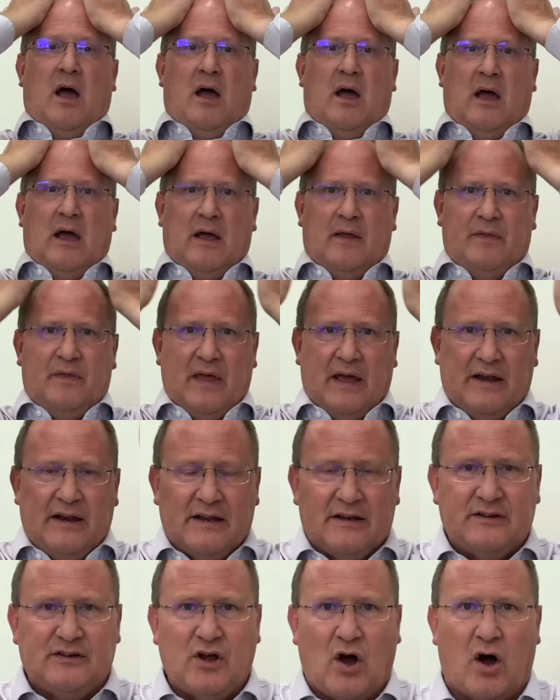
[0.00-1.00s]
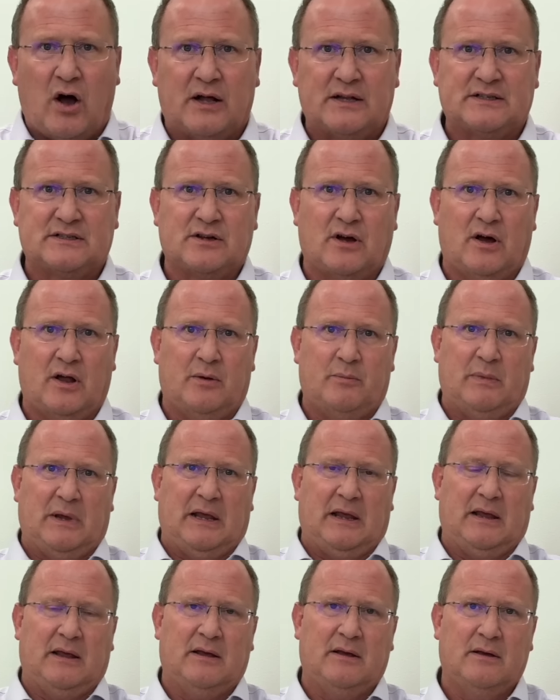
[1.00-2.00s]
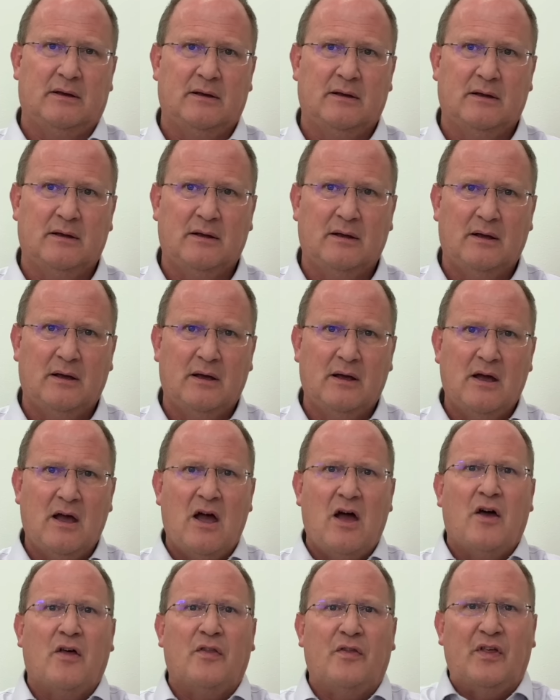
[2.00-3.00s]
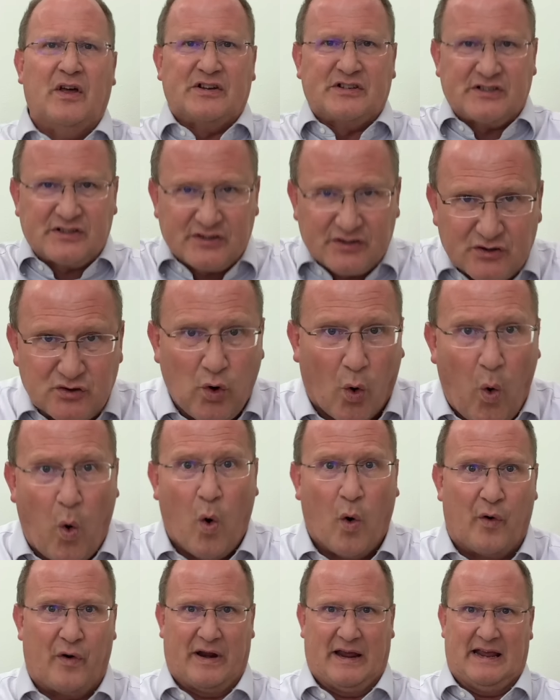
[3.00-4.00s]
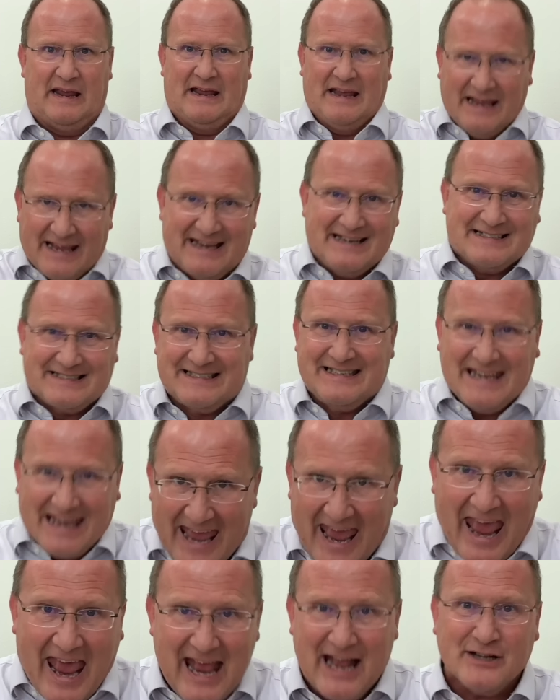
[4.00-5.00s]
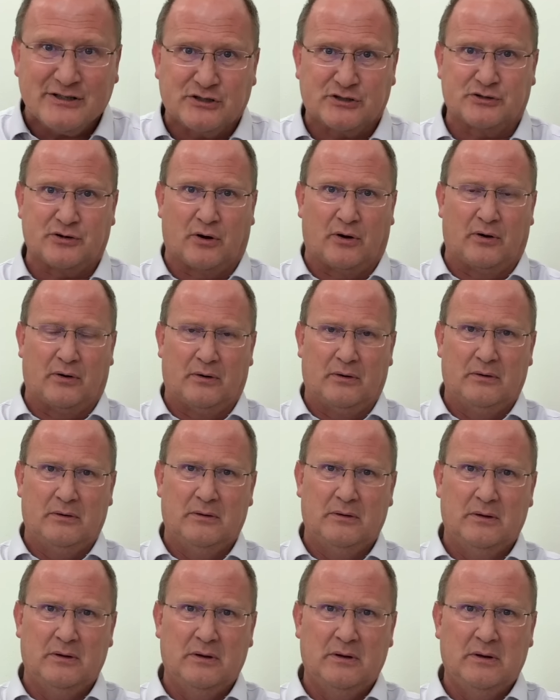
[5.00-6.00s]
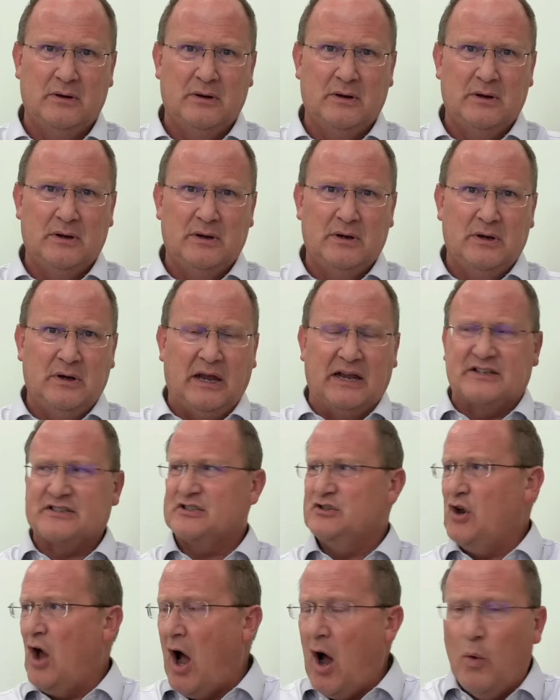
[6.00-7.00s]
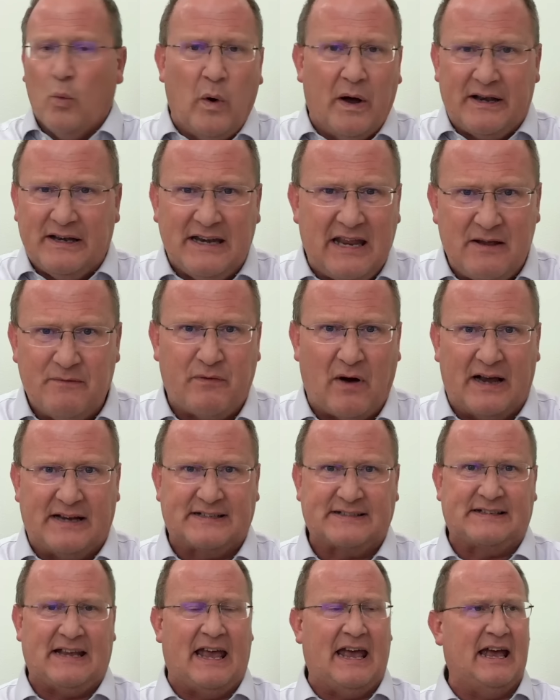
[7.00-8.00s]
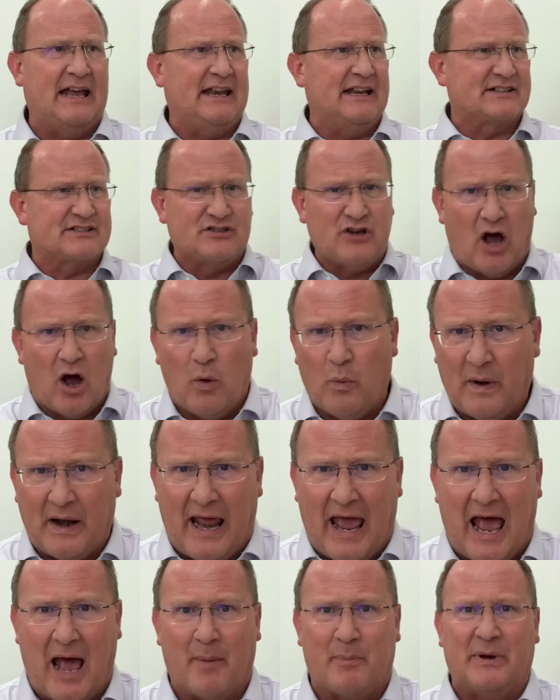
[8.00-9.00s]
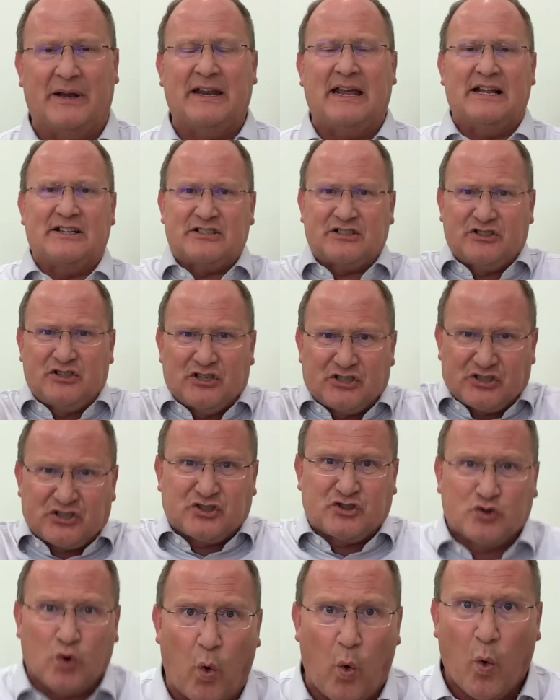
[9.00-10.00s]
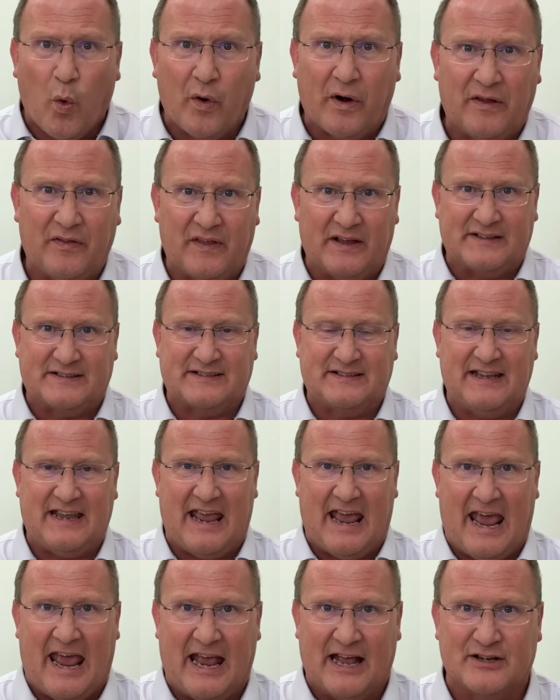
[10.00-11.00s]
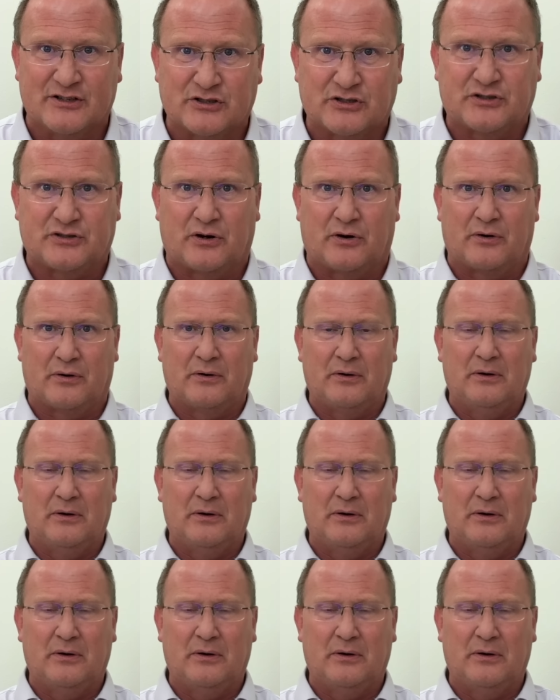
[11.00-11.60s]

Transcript: And then it dawns on me. The story is the answer. It's not what Nephi said. It's not what happened. It's the story that's the answer.